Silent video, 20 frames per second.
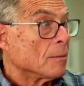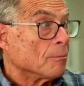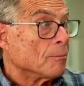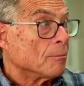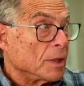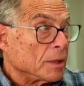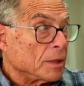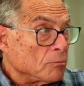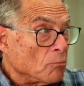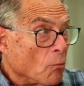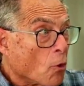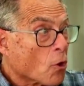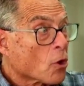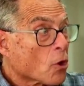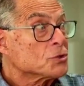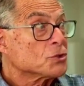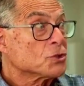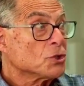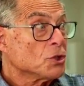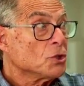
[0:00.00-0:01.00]
But more
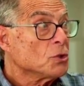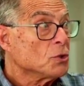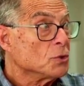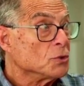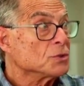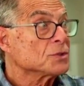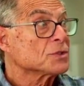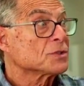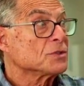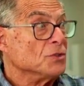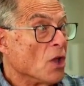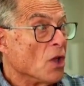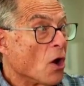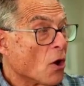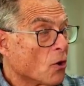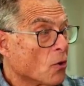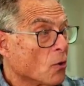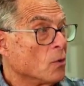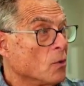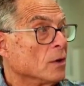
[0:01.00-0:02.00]
Jews
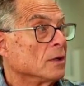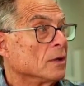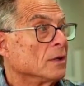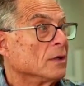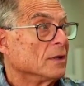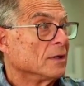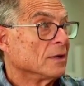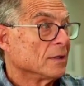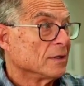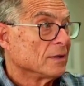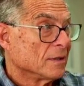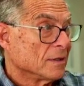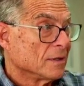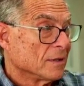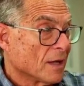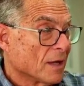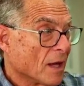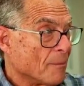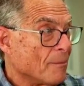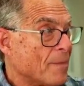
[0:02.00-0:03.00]
know
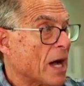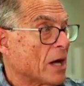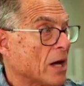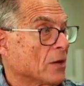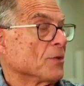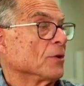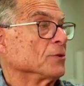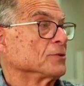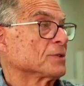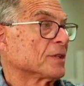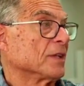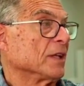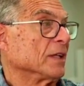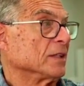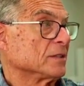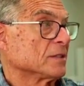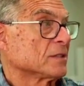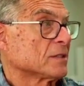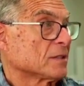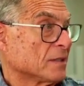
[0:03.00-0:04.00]
about those
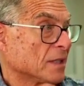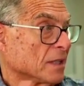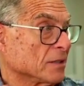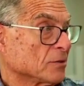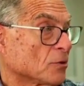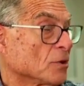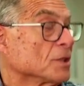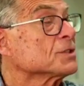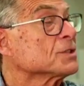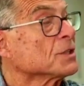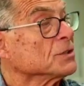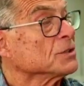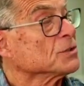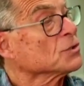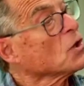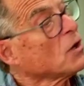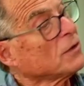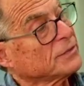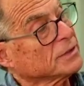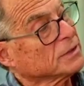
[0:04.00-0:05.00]
things than Christians
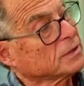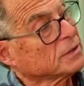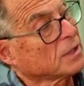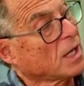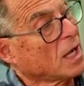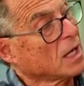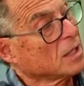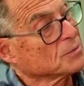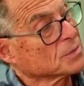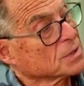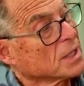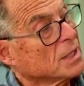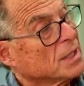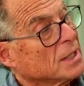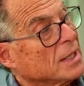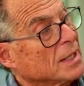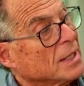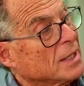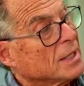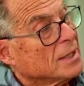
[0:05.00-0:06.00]
oftentimes.
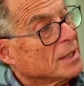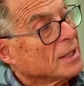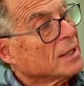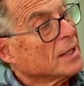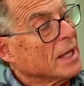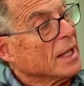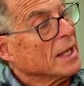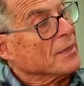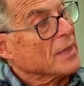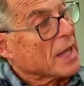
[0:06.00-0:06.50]
Yeah.